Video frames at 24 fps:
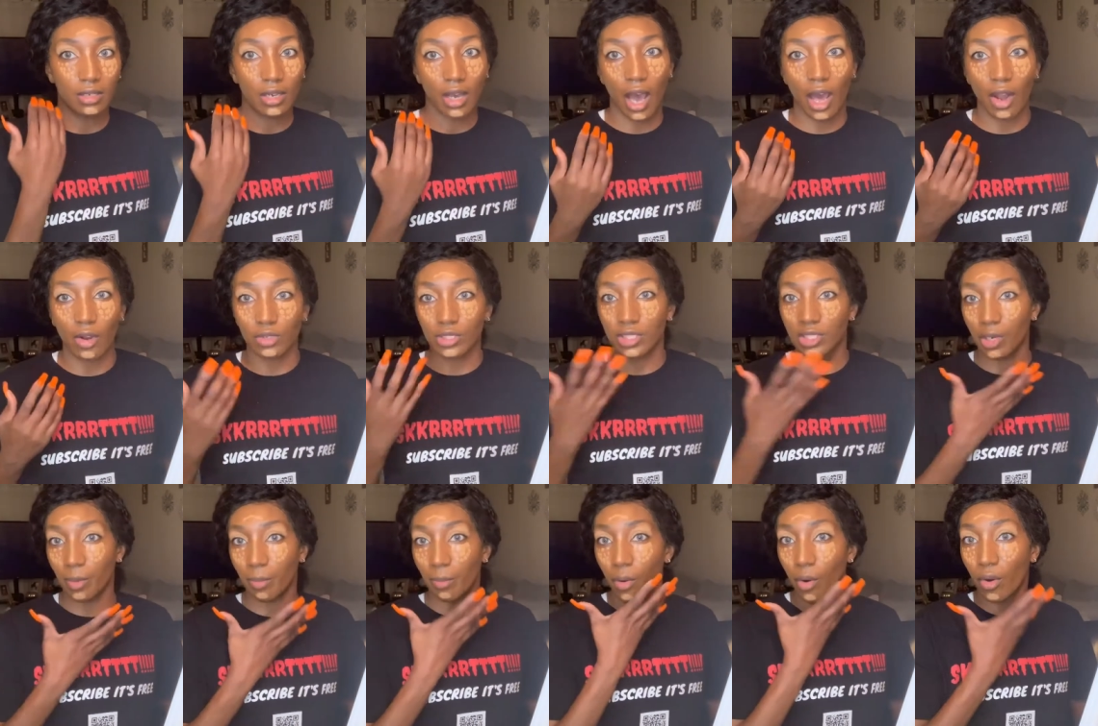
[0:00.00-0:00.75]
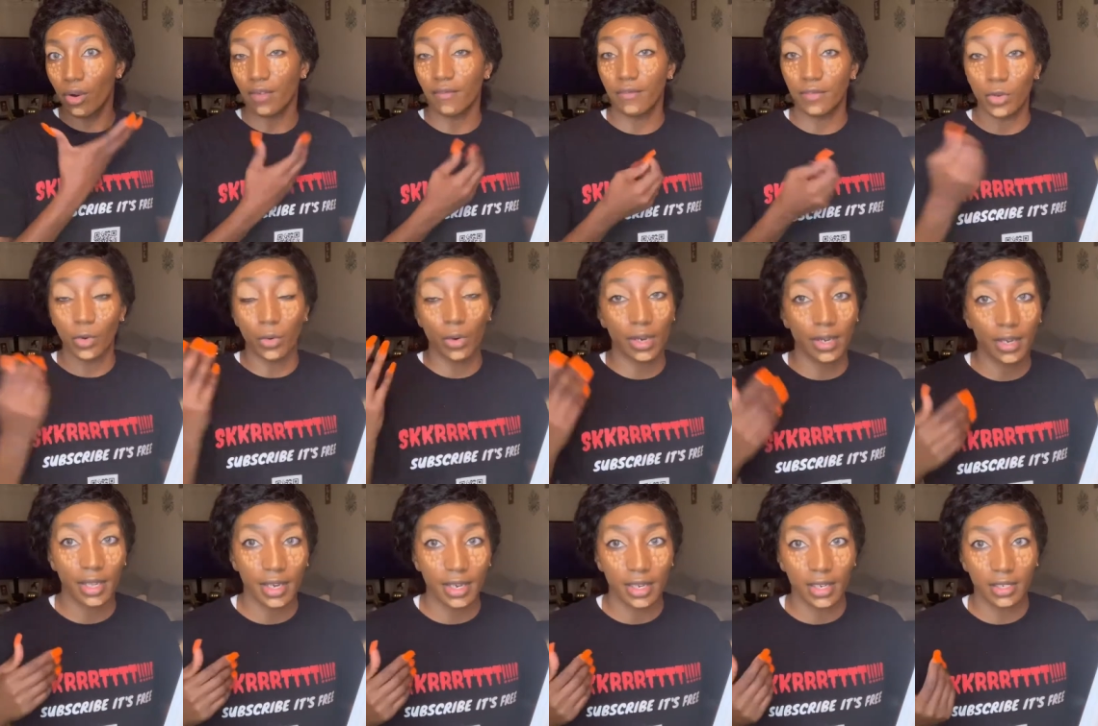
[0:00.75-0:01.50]
i don't see the point of
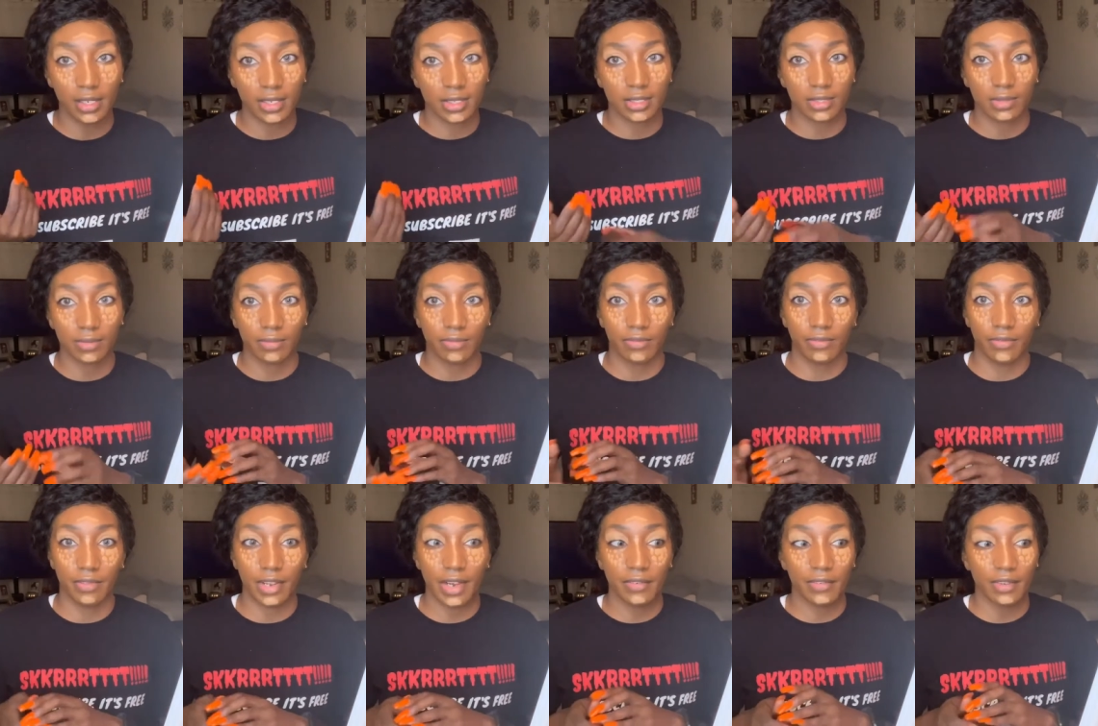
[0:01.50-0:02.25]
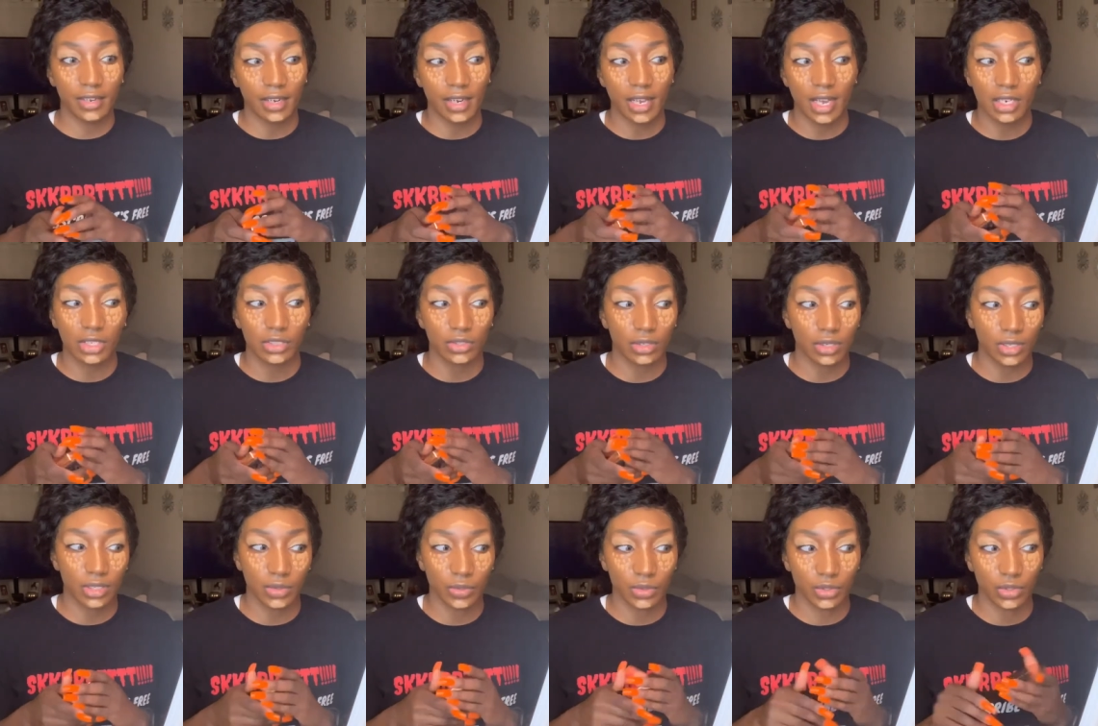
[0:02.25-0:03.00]
doing that it looks very unnatural
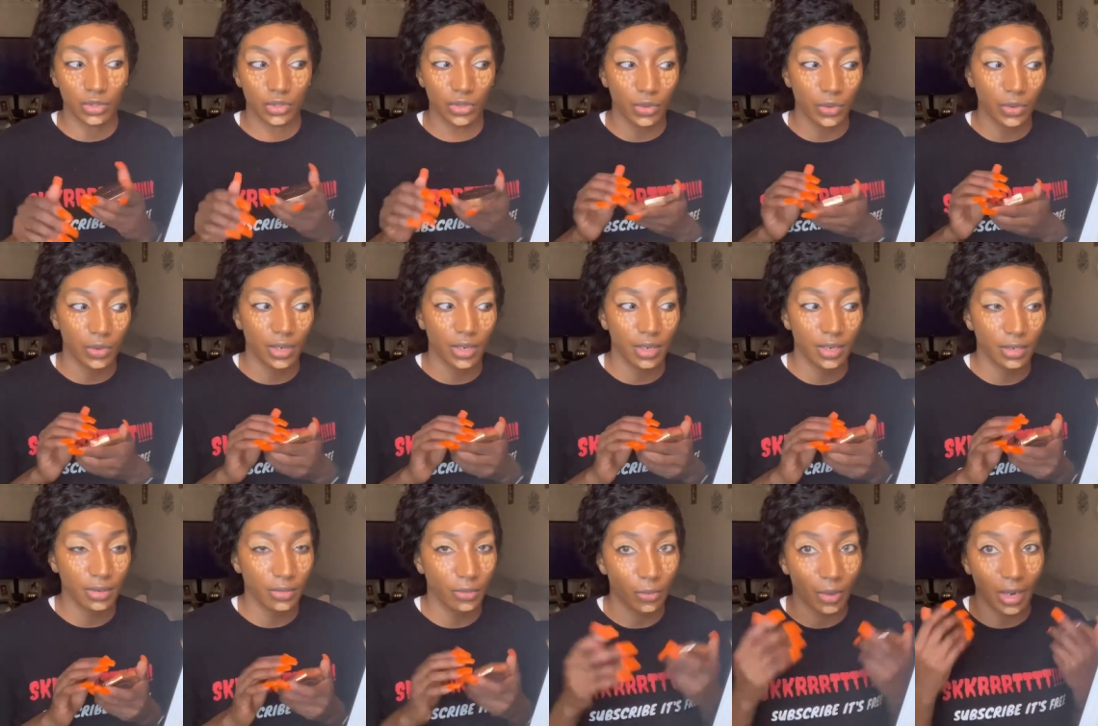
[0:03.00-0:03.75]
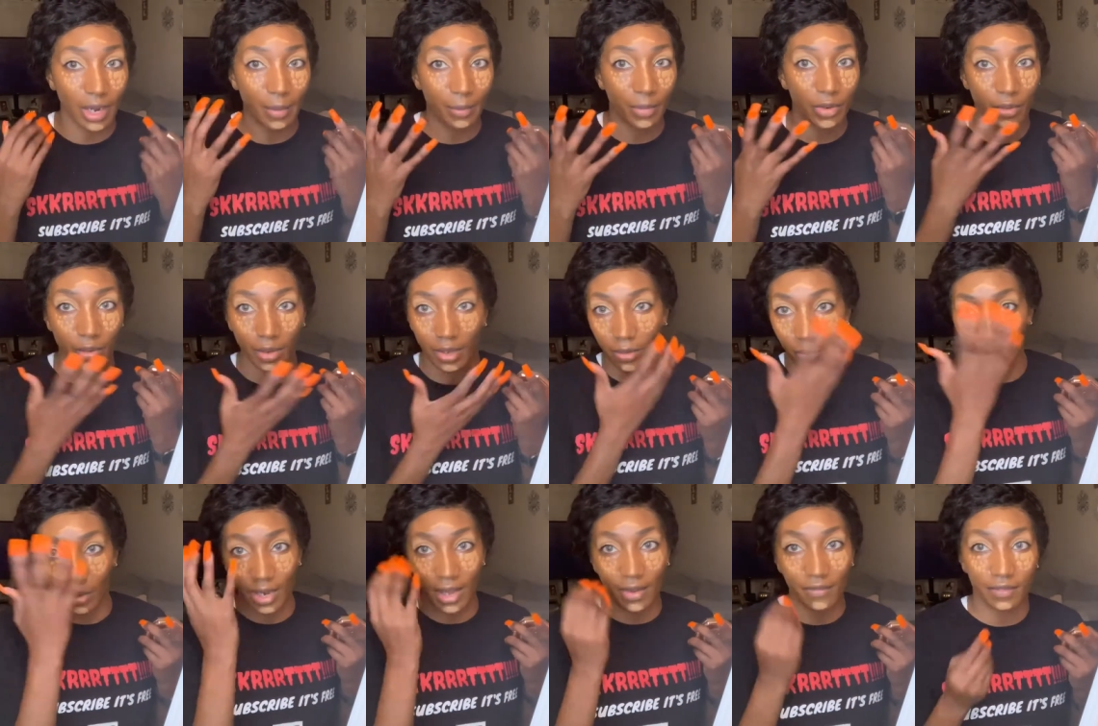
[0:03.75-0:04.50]
because what you're doing what i'm doing
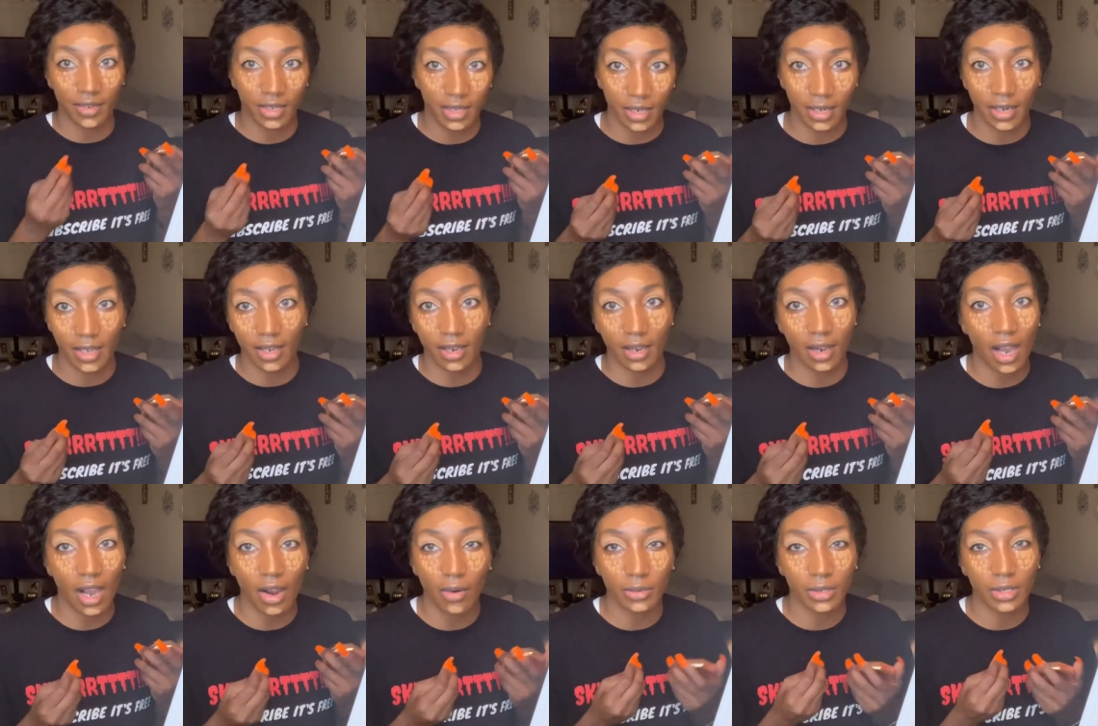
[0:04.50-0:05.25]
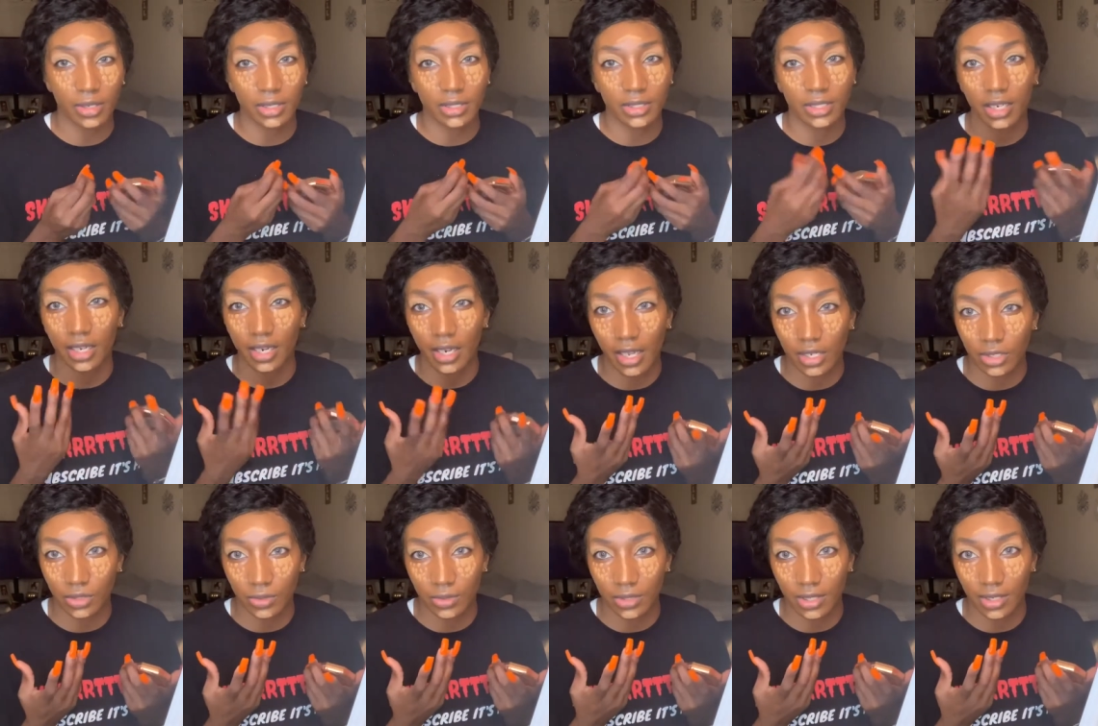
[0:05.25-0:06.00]
what i've done now already looks
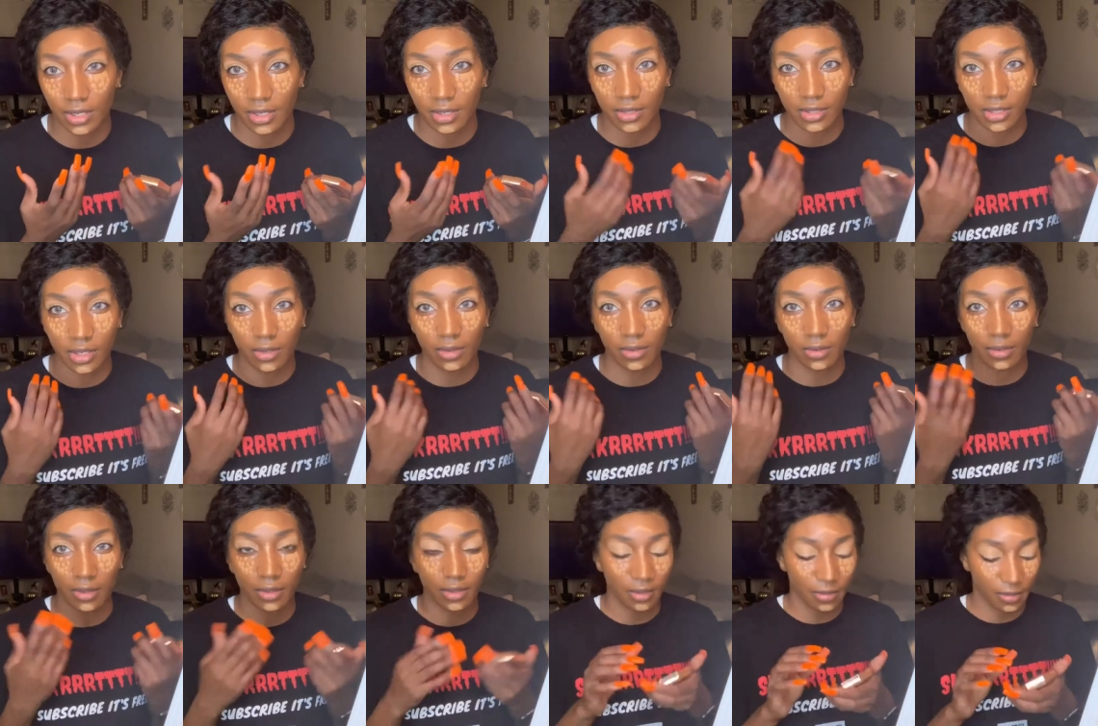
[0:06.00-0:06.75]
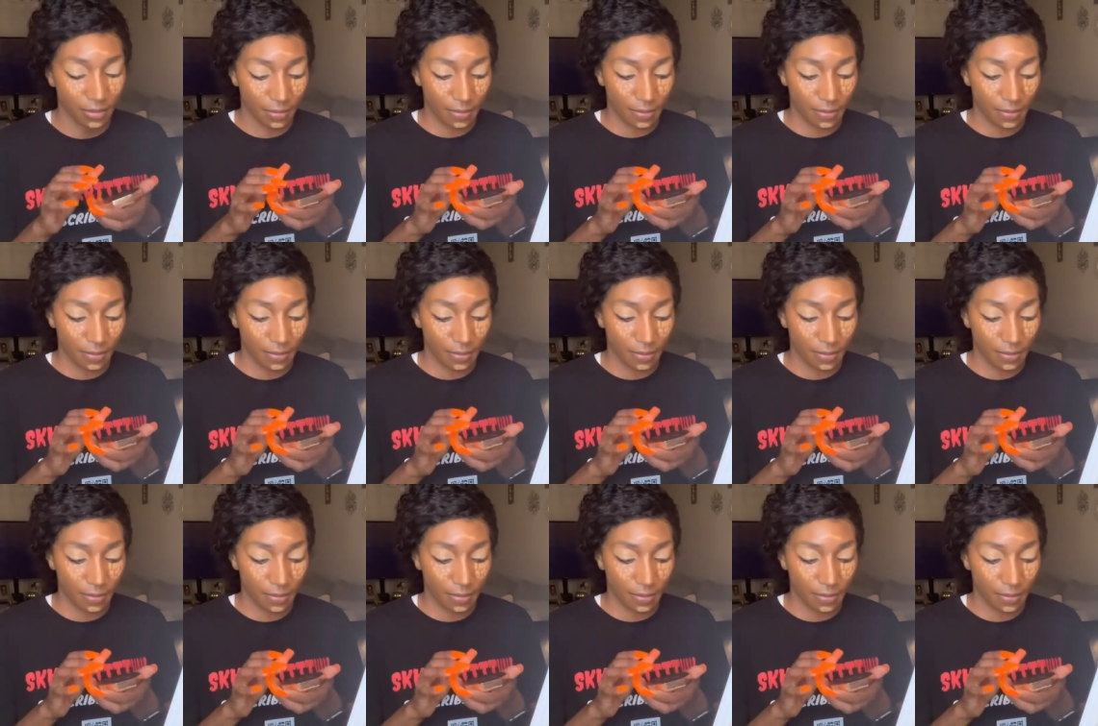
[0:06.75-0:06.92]
unnatural as hell so yeah